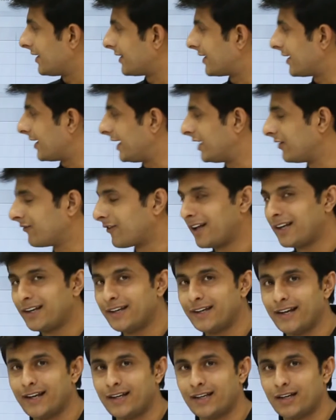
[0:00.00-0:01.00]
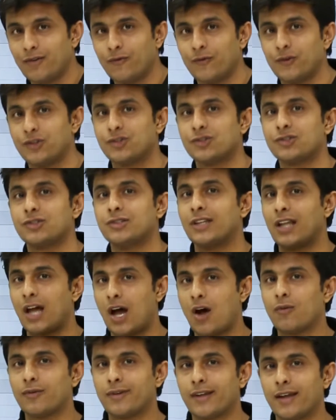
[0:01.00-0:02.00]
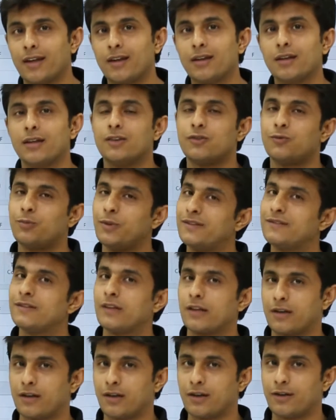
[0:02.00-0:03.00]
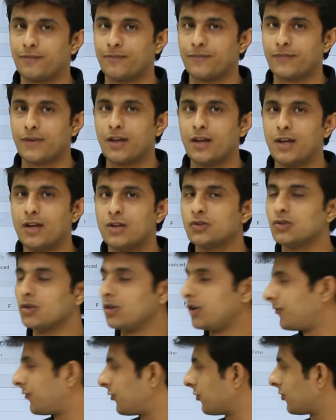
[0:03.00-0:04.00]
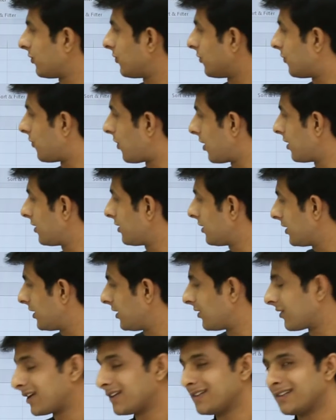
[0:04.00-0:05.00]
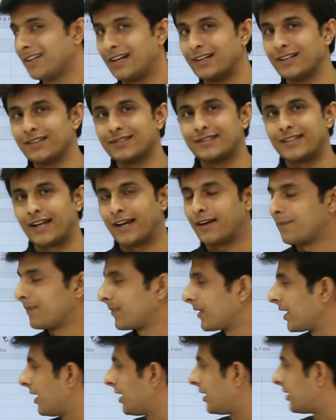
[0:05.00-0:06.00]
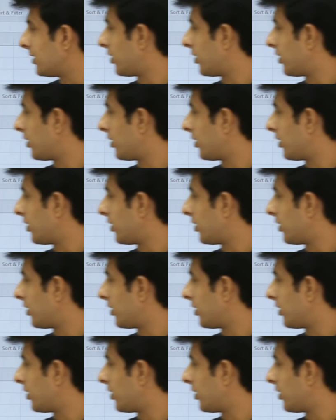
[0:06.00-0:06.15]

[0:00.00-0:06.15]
the invalid data which is now there is been circled. So if you want, you can understand. Now